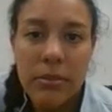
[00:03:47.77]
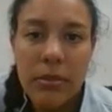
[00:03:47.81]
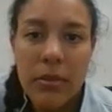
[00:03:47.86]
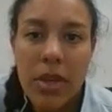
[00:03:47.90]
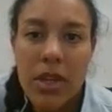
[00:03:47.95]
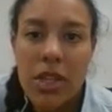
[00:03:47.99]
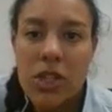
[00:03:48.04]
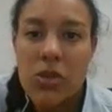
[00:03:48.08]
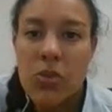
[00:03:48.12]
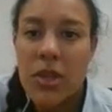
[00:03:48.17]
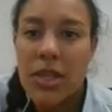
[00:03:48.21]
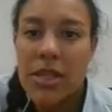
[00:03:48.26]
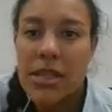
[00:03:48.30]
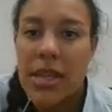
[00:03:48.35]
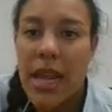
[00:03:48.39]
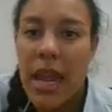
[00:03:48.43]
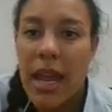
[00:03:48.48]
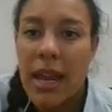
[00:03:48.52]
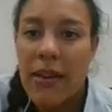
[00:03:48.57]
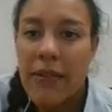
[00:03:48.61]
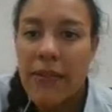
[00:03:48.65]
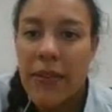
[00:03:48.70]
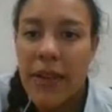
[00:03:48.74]
because once
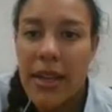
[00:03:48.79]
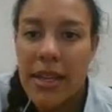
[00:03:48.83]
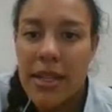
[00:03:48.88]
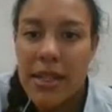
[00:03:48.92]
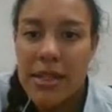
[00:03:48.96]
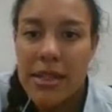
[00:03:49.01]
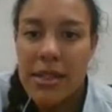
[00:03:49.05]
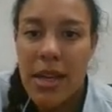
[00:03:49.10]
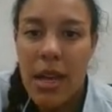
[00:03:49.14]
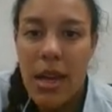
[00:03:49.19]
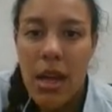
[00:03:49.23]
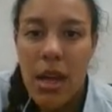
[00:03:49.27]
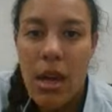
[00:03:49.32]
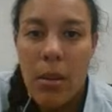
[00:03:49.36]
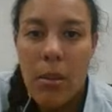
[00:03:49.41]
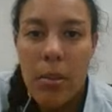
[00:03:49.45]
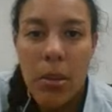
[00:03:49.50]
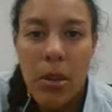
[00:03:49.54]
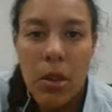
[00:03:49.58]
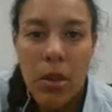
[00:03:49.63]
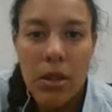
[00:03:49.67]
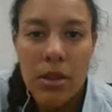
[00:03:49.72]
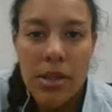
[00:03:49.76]
anaphase
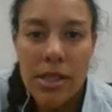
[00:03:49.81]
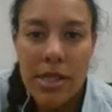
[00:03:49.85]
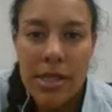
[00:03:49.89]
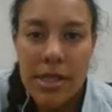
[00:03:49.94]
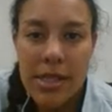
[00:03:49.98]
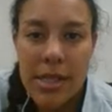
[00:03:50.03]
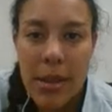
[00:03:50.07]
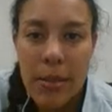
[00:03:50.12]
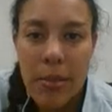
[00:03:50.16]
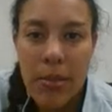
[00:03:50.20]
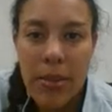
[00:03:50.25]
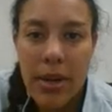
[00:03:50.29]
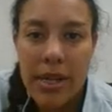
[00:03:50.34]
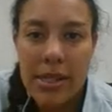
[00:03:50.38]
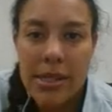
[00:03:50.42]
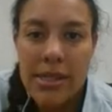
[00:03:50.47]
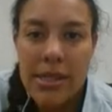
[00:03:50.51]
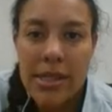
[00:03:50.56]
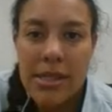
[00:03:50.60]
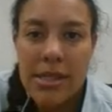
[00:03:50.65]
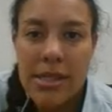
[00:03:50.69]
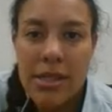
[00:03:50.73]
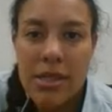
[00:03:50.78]
folds and
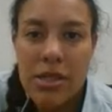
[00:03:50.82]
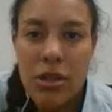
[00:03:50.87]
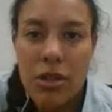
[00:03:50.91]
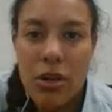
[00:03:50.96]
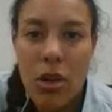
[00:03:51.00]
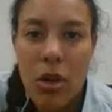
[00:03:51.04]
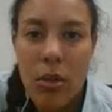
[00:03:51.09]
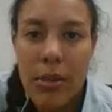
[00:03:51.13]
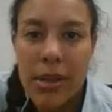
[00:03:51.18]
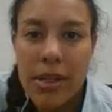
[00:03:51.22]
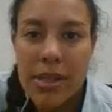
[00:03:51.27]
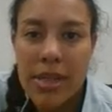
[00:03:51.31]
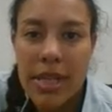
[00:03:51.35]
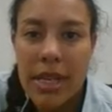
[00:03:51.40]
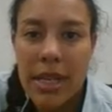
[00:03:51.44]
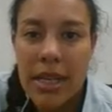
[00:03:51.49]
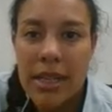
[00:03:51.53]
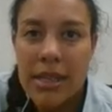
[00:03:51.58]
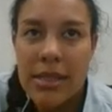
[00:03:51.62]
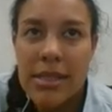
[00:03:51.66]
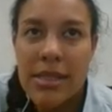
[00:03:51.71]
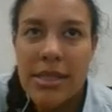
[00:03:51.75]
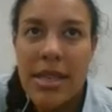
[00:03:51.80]
separates the sister
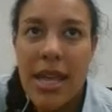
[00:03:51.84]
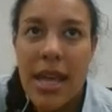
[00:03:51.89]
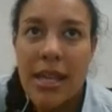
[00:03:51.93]
chromatids,